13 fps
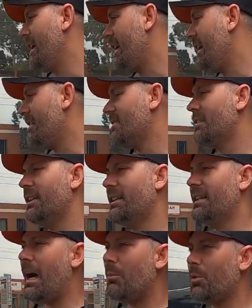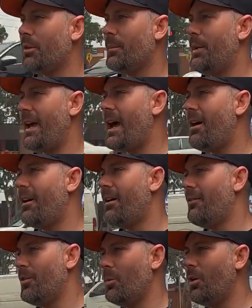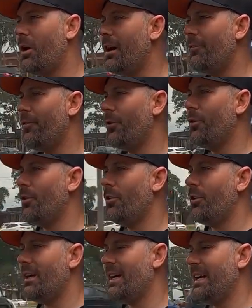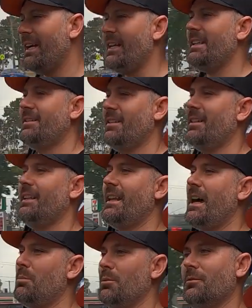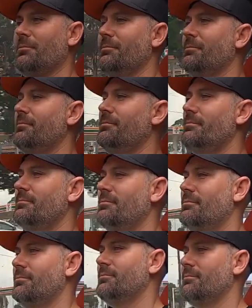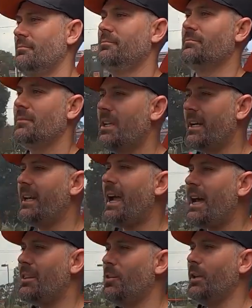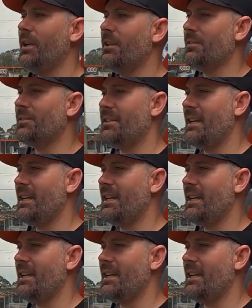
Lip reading: Easily double the power of a Y4. Easily double. Like at the wheels,